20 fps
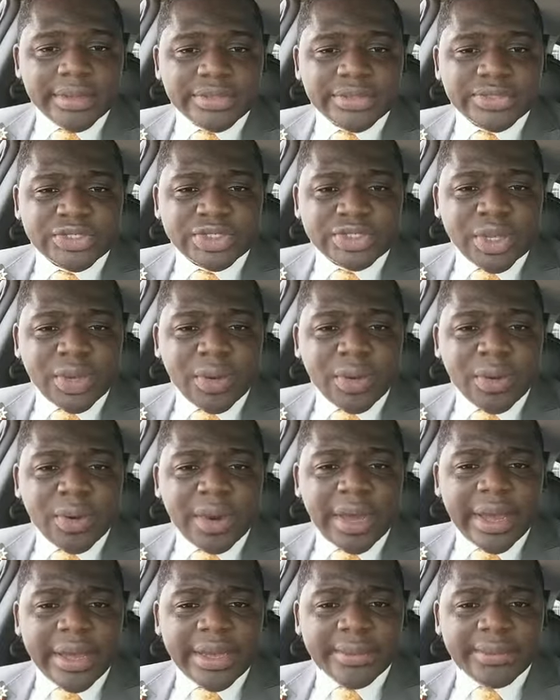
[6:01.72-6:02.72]

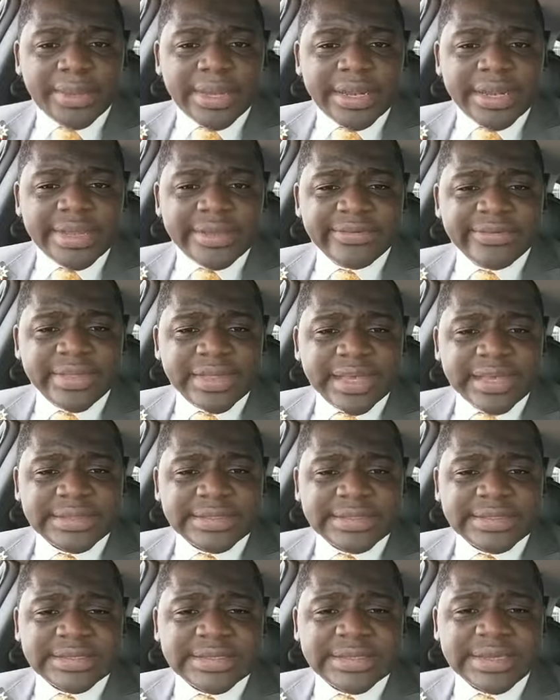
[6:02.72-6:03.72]
So I believe
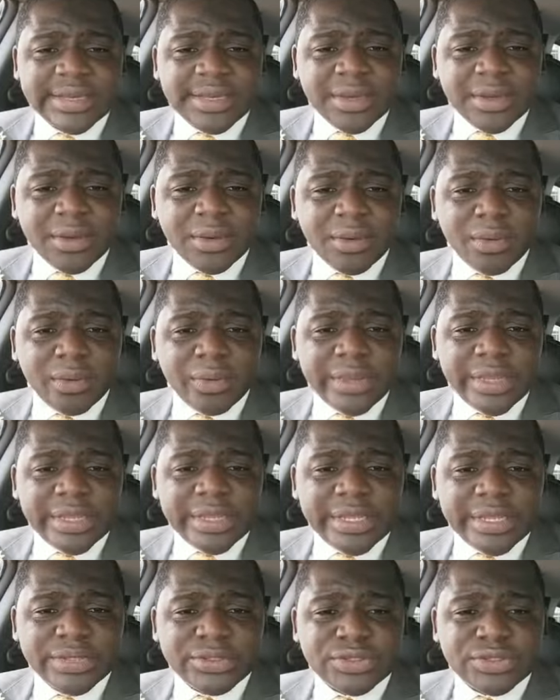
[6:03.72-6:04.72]
that we need